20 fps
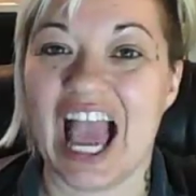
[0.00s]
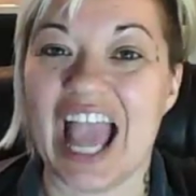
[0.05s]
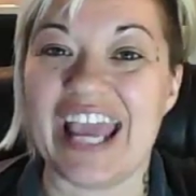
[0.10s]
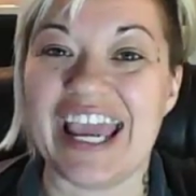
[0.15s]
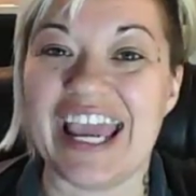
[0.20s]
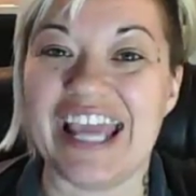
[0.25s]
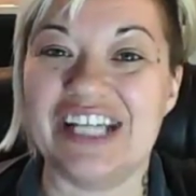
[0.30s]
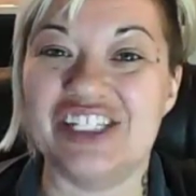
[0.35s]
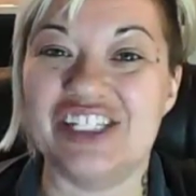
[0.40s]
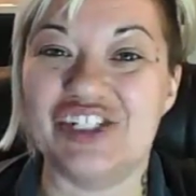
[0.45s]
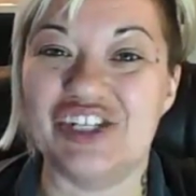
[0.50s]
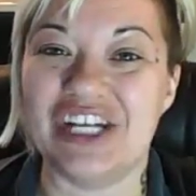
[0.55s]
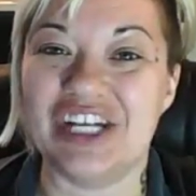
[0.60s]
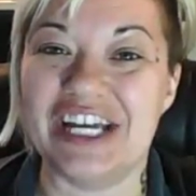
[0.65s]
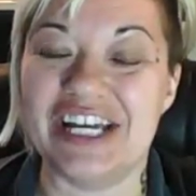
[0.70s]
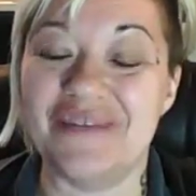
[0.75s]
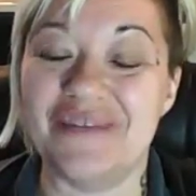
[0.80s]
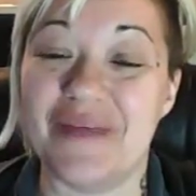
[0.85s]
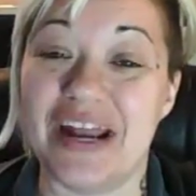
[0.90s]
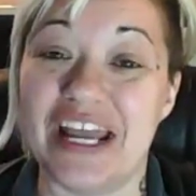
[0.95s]

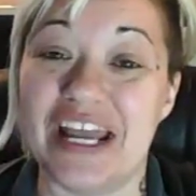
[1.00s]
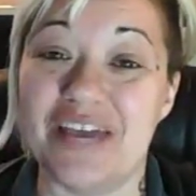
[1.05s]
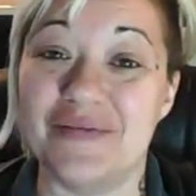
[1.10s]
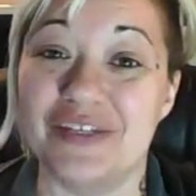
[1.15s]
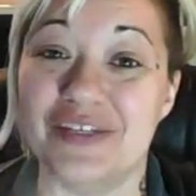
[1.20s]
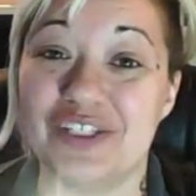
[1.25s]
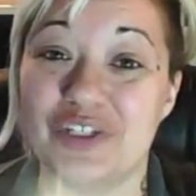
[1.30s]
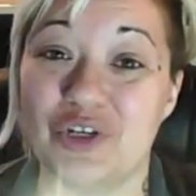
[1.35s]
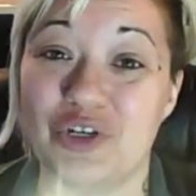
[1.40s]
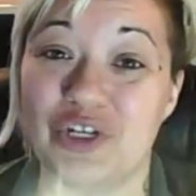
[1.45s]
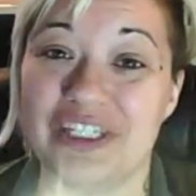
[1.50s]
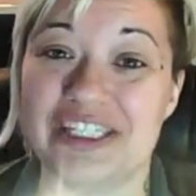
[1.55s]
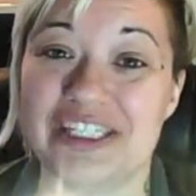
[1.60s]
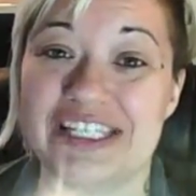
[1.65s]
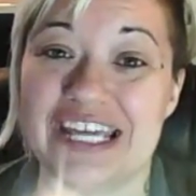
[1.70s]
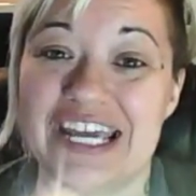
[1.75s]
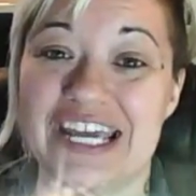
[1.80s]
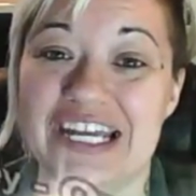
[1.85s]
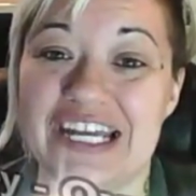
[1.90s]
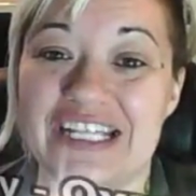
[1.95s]
Adrian. My name is
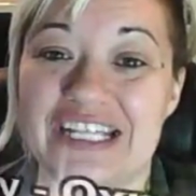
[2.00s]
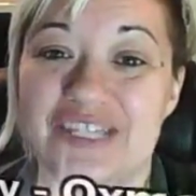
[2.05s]
Kristin.